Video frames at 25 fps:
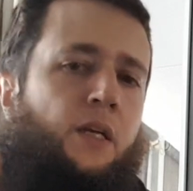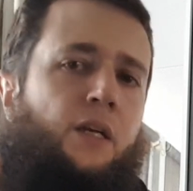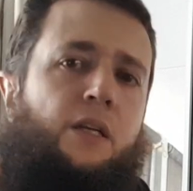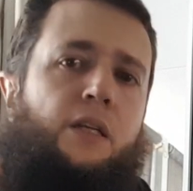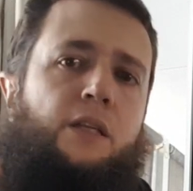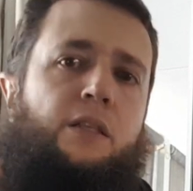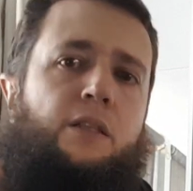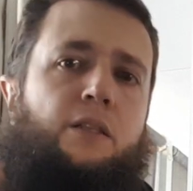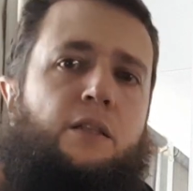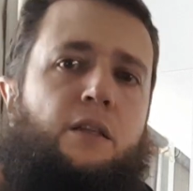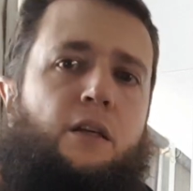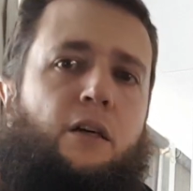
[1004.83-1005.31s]

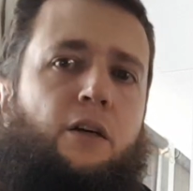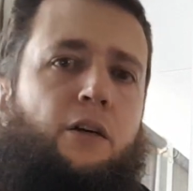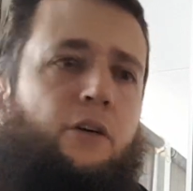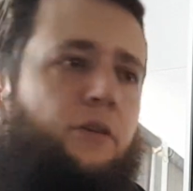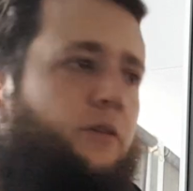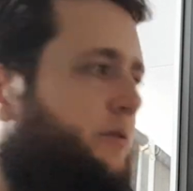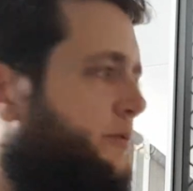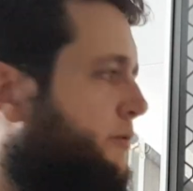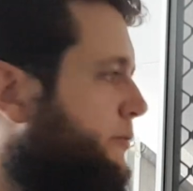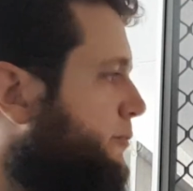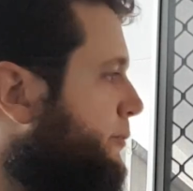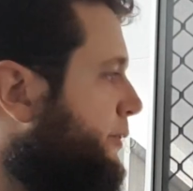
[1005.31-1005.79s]

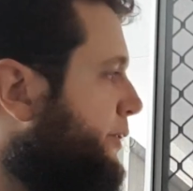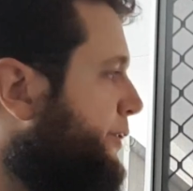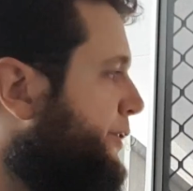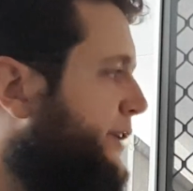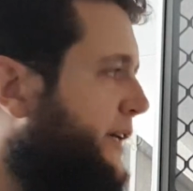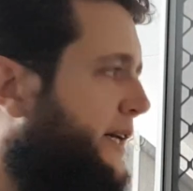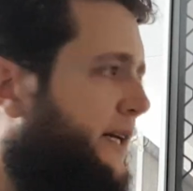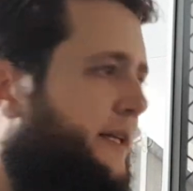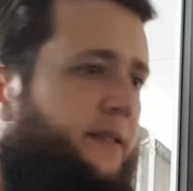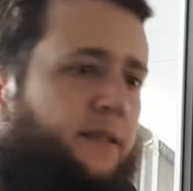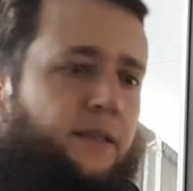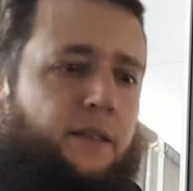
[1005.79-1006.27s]
So with
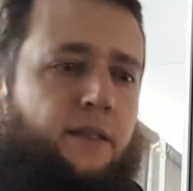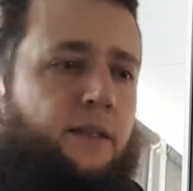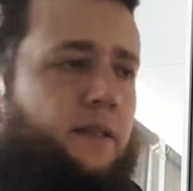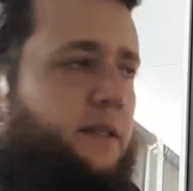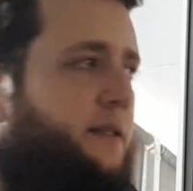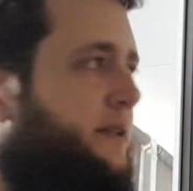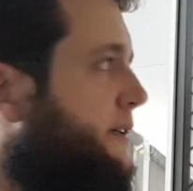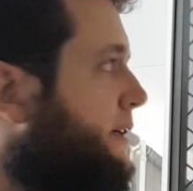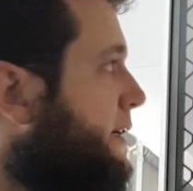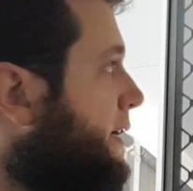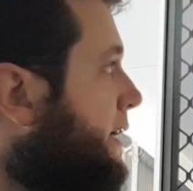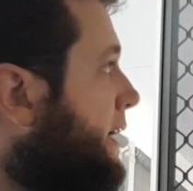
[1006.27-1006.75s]
that
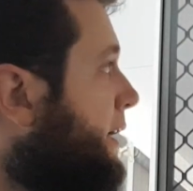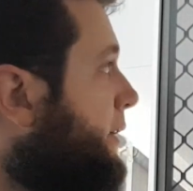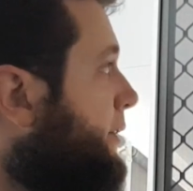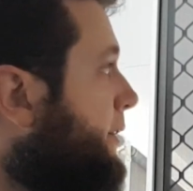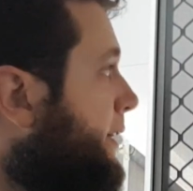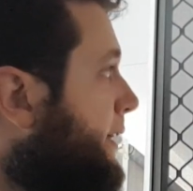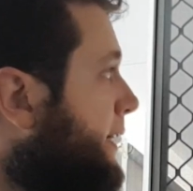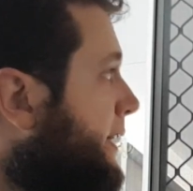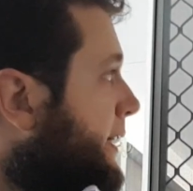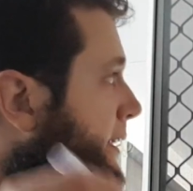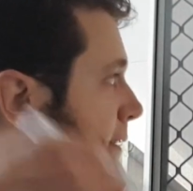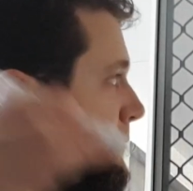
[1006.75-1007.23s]
at
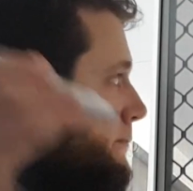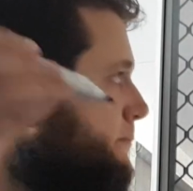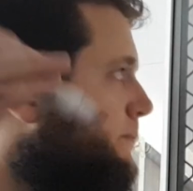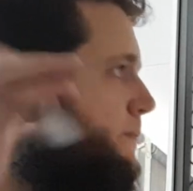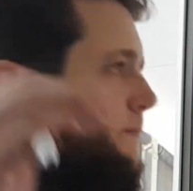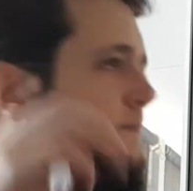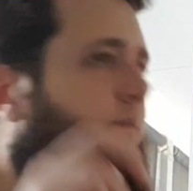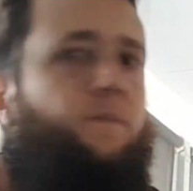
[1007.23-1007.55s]
hand,